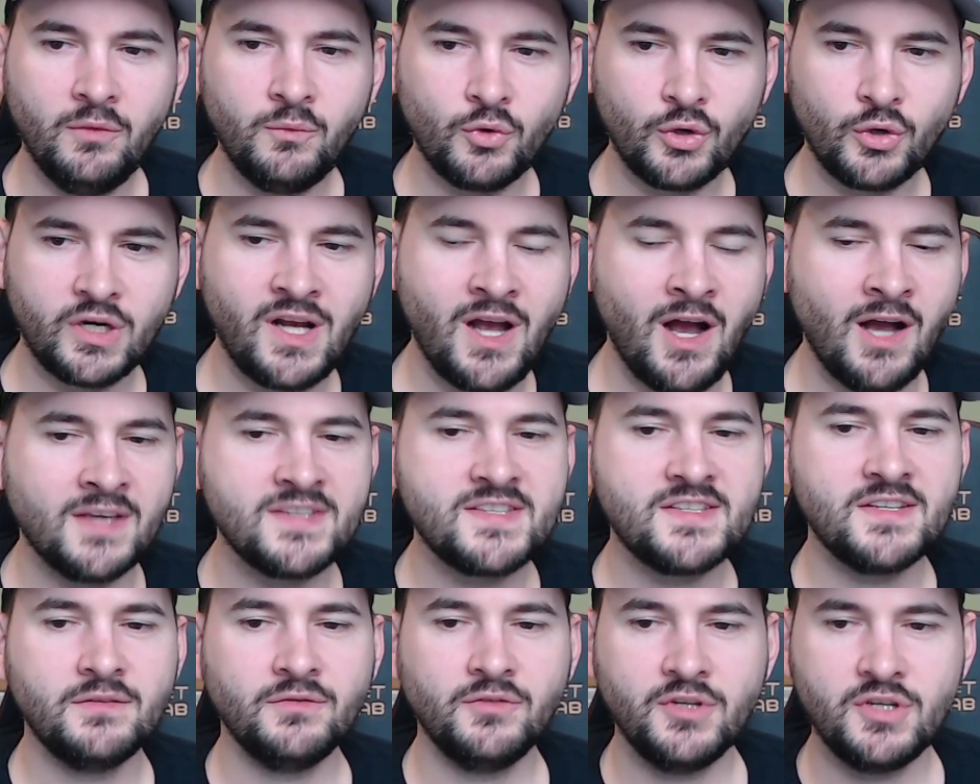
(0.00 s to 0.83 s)
and we're
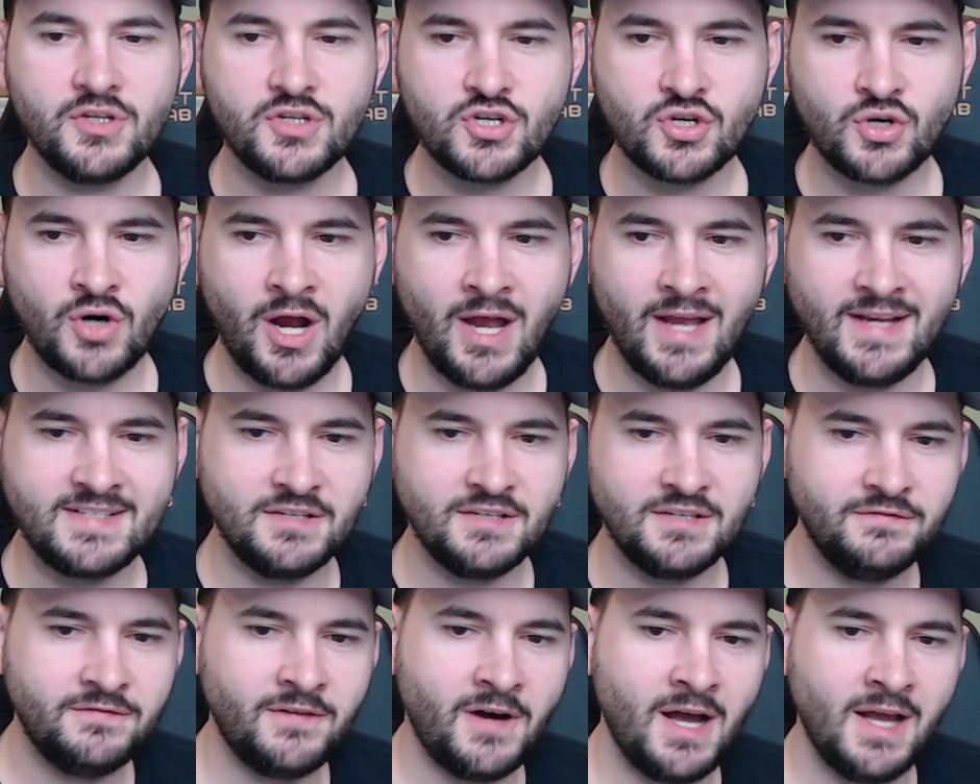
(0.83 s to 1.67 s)
constantly trying
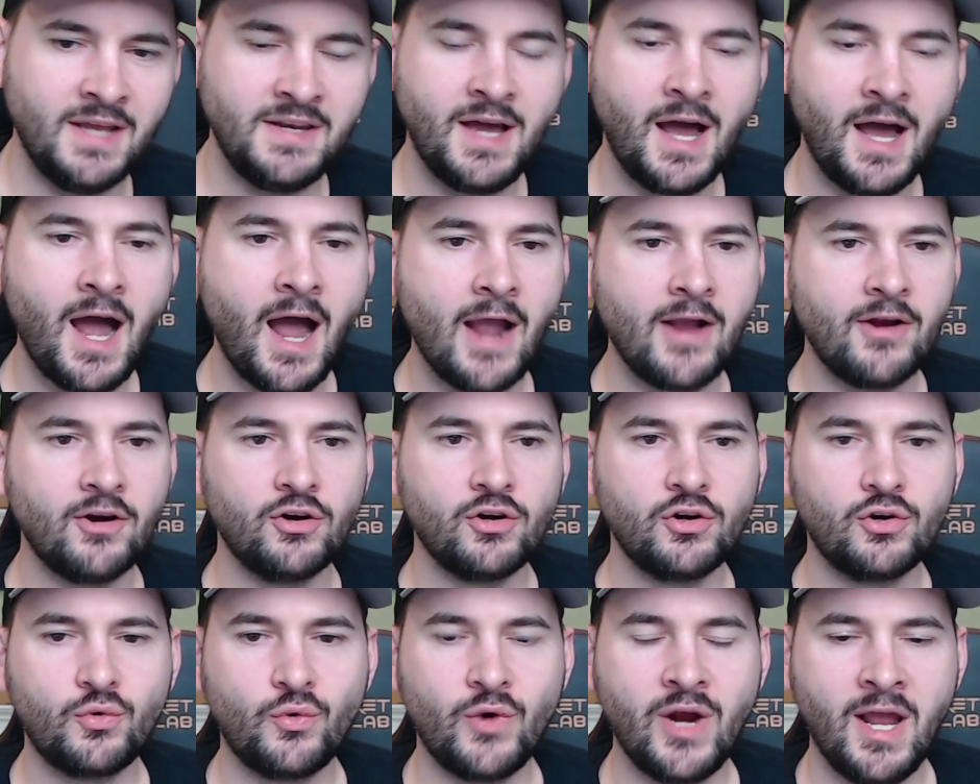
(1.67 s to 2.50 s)
to find
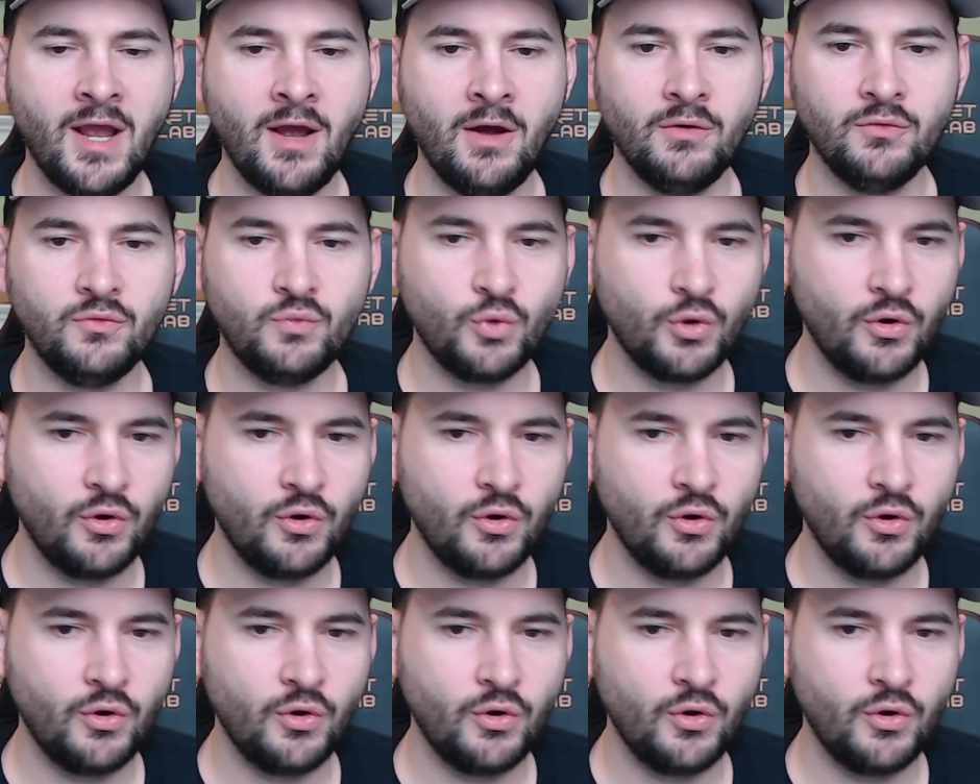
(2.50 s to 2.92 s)
higher ground.